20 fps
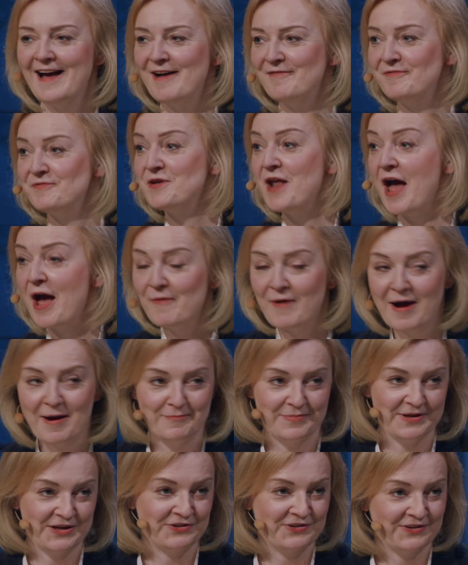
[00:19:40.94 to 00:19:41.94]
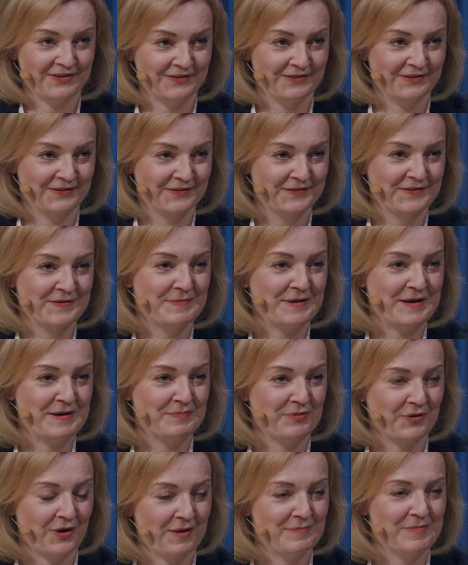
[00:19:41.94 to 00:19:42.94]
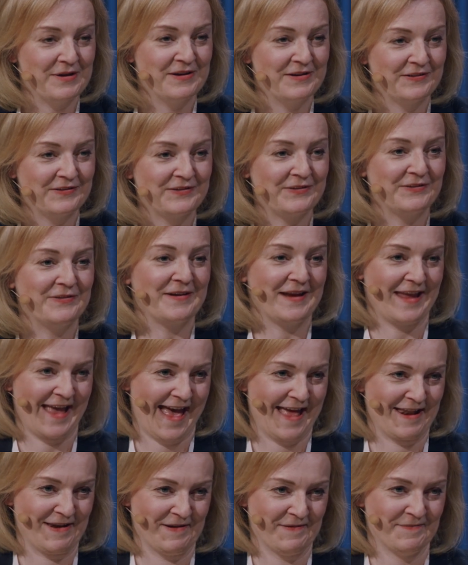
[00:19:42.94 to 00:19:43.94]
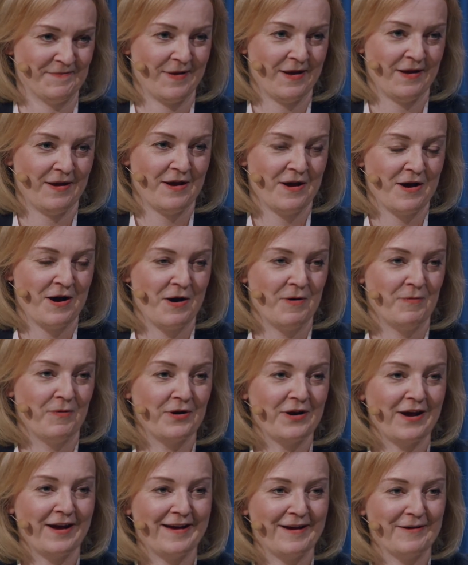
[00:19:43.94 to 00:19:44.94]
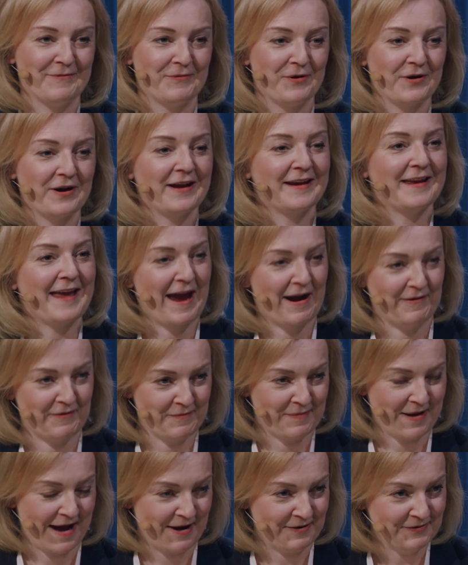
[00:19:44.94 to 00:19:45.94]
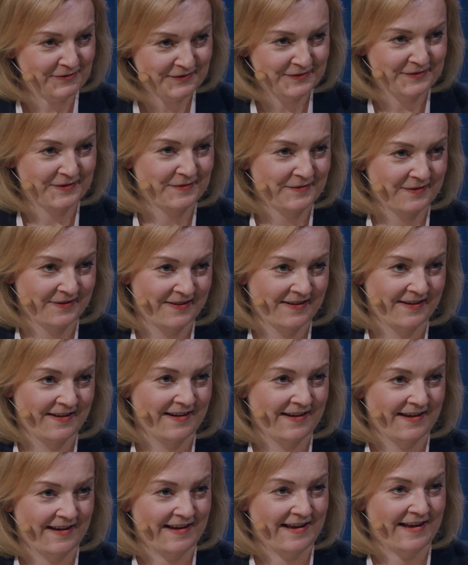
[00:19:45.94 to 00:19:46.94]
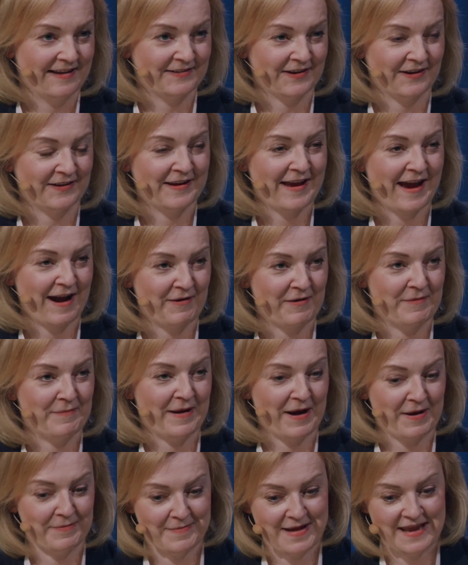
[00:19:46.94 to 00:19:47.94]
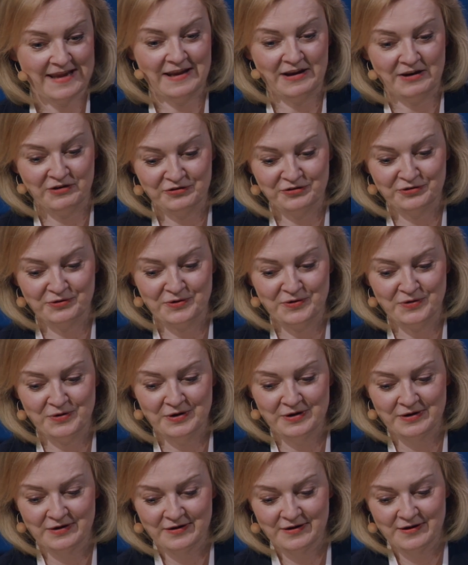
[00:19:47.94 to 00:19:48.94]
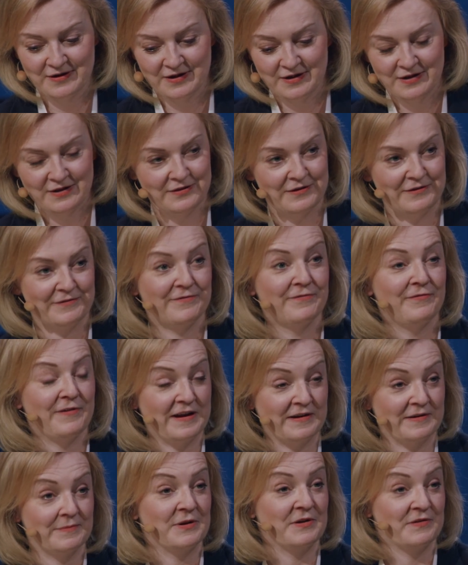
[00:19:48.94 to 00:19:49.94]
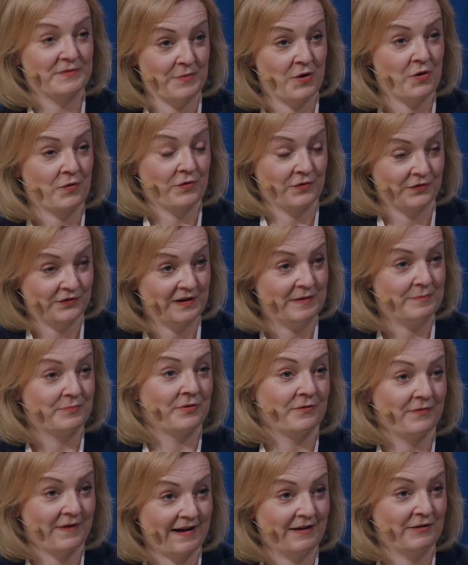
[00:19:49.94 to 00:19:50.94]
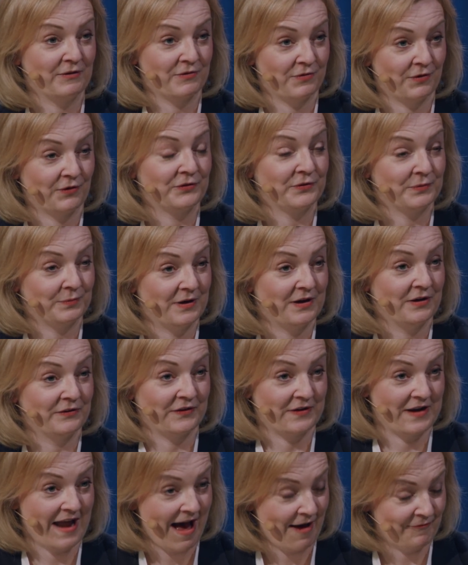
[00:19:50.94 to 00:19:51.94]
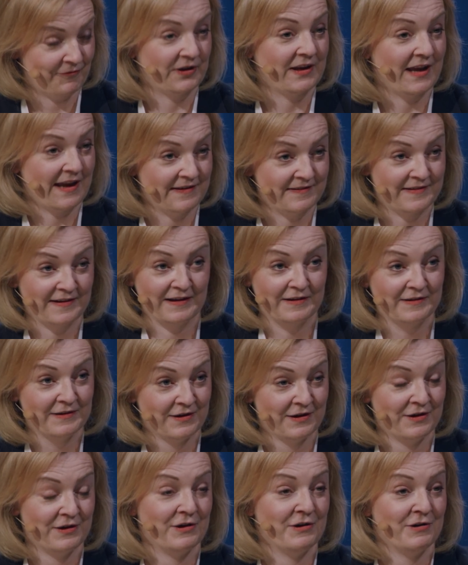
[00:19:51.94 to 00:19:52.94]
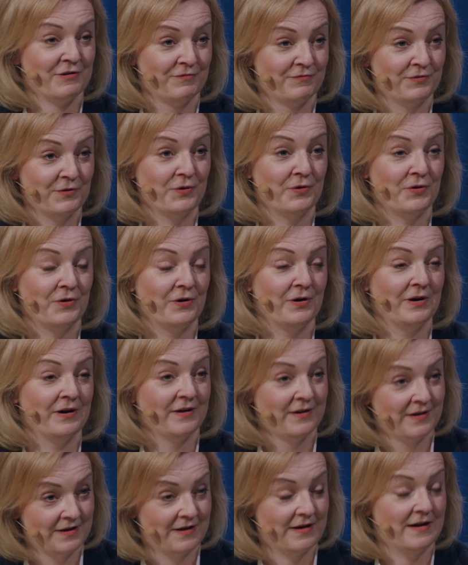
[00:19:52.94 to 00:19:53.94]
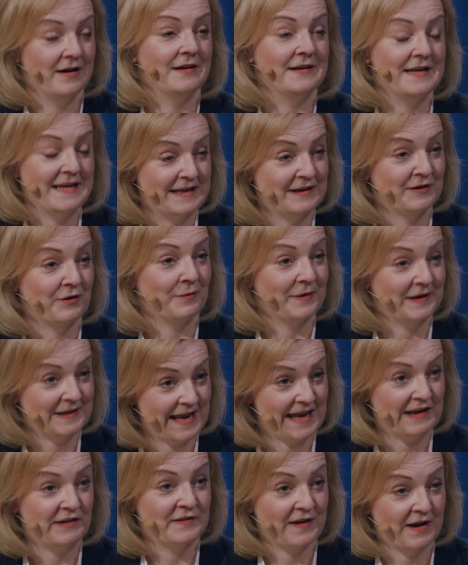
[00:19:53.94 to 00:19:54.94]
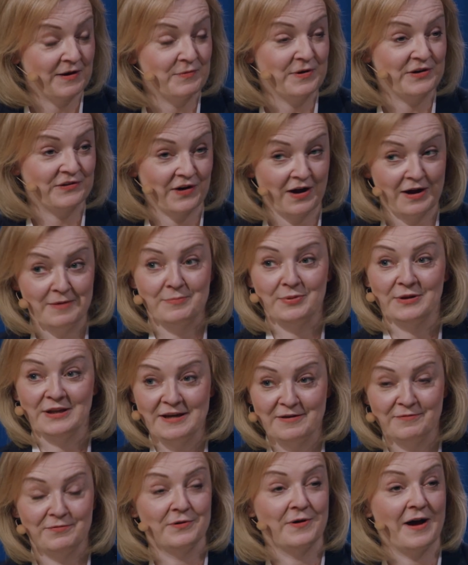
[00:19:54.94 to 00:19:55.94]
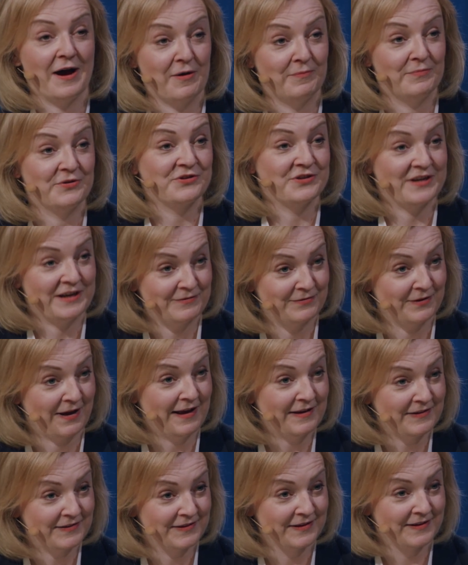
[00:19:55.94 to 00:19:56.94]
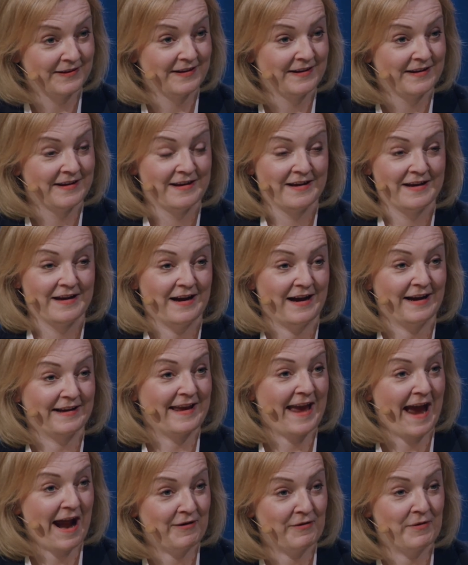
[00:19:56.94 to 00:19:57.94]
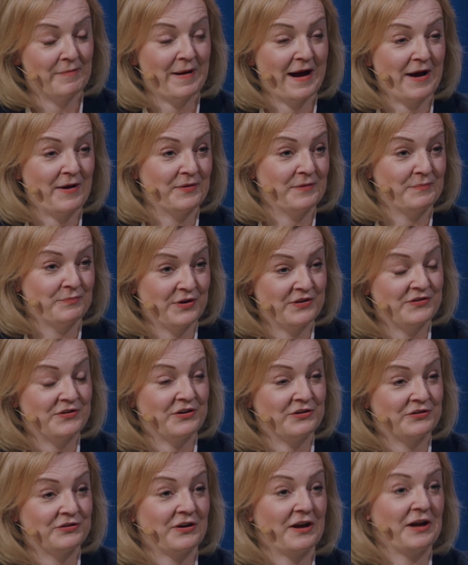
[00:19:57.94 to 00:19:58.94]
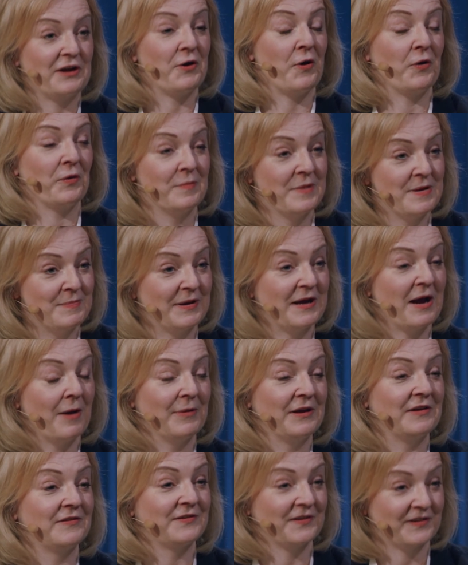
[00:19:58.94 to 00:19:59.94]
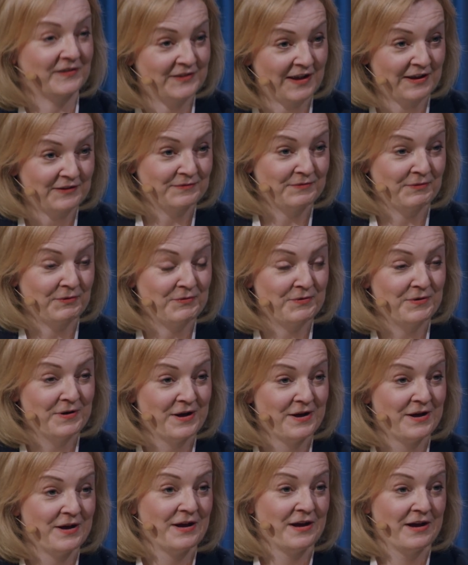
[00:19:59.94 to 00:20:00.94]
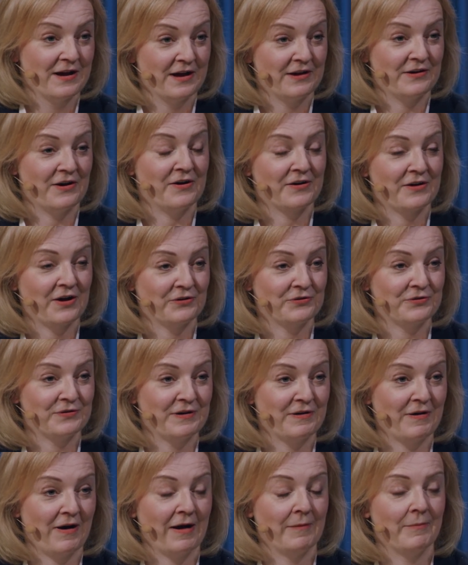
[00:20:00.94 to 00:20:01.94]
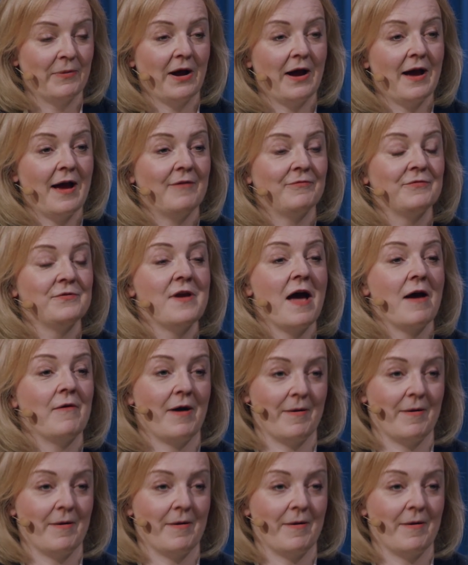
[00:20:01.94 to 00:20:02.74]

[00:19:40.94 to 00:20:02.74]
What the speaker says: I have no ambitions to be Prime Minister again. What I care about is I care about making sure that freedom and democracy prevail across the world and advocating for an economic NATO, which I believe will help achieve that. I care about the British economy becoming successful and our country growing, but I have no